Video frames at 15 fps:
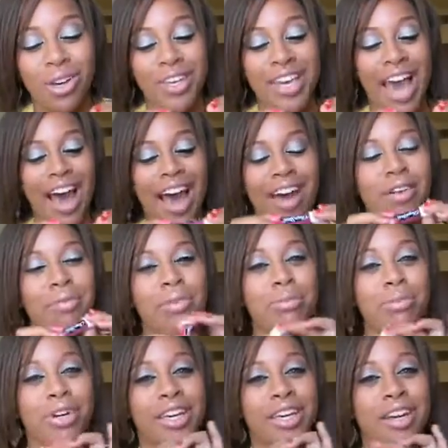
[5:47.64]
So yeah, I would be
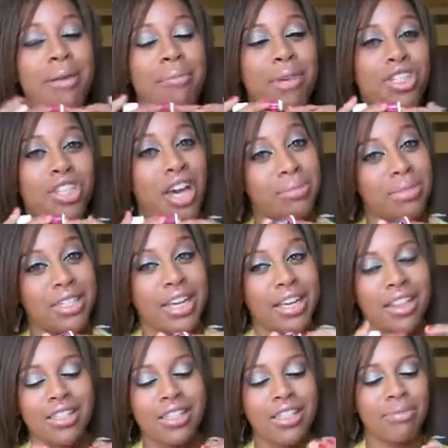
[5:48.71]
bringing my
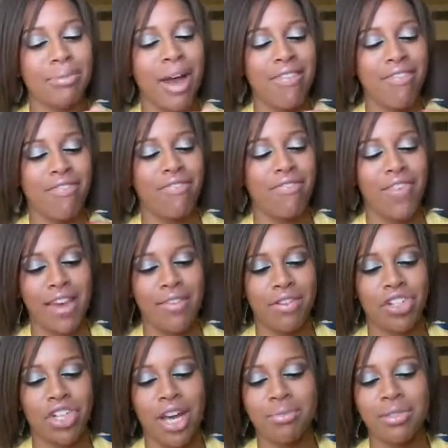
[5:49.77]
chapstick. This is my
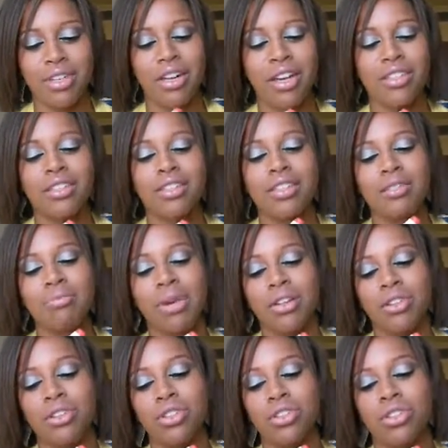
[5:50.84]
favorite chapstick because it
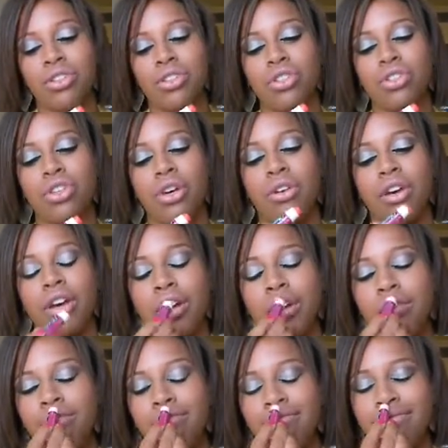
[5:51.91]
smells so
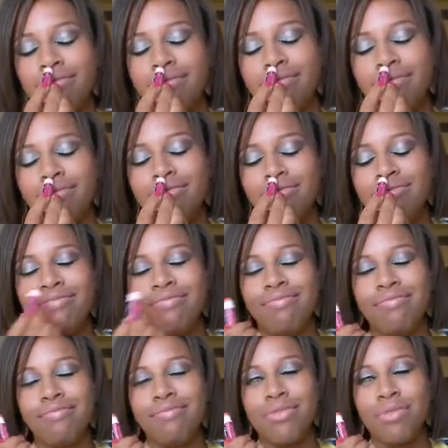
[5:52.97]
good.
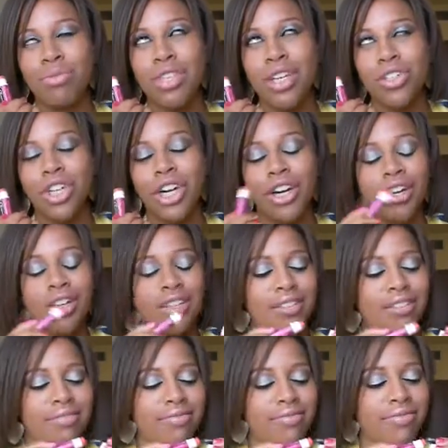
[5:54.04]
It smells like cherries.
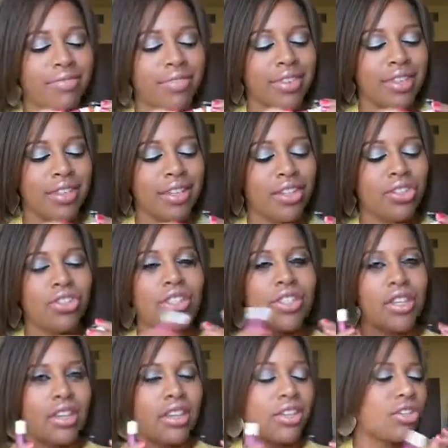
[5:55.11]
And just
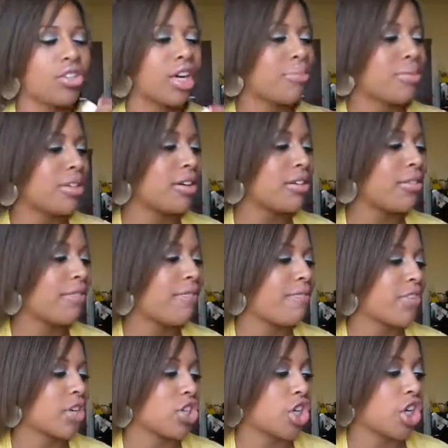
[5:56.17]
eat the chapstick
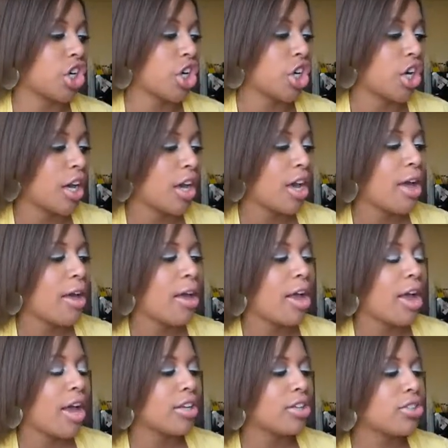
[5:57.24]
for sure.
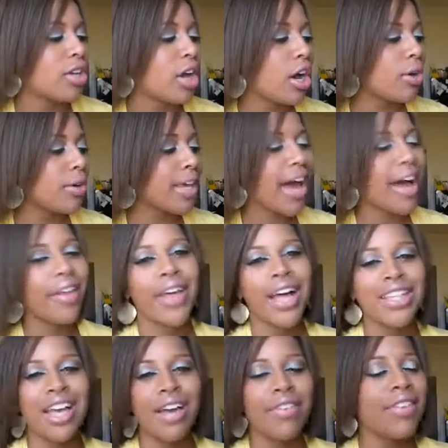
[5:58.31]
So yeah,
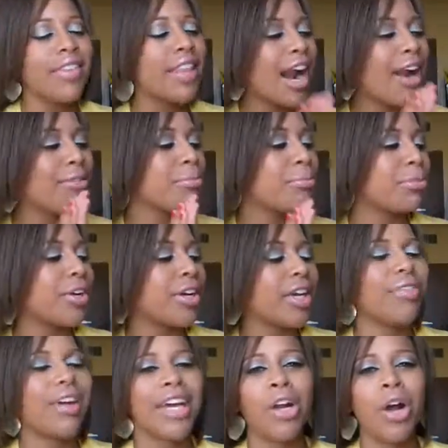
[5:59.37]
that's everything that I would
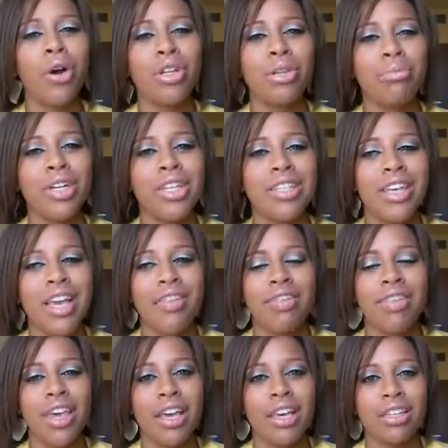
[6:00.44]
bring if I could only bring
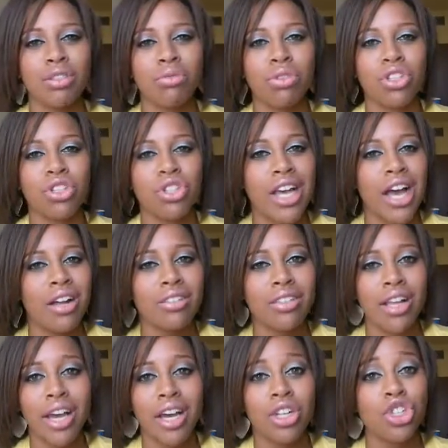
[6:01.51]
10 things, which
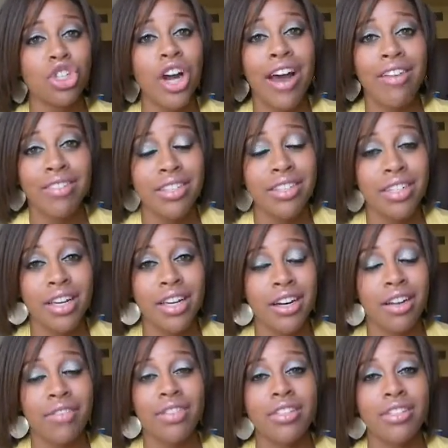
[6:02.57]
sounds like a travesty
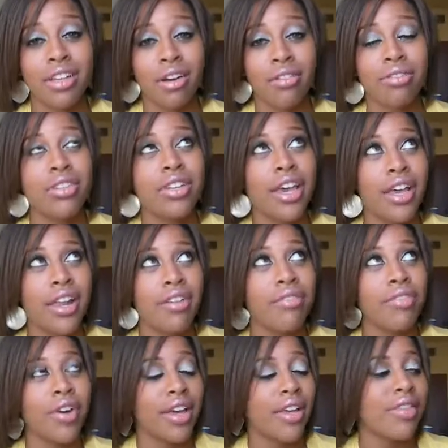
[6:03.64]
and of itself.
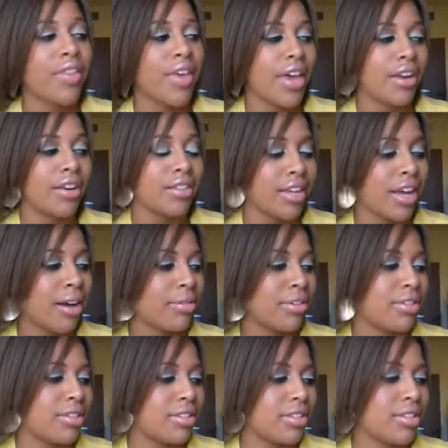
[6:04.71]
10 freaking things. I
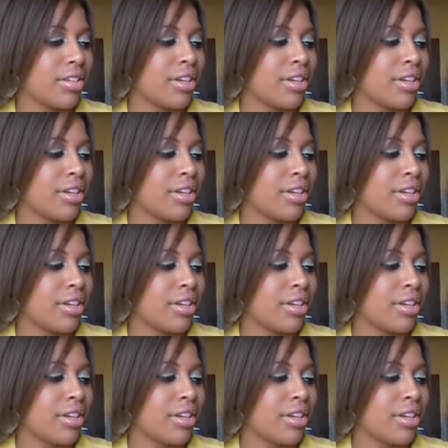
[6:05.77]
would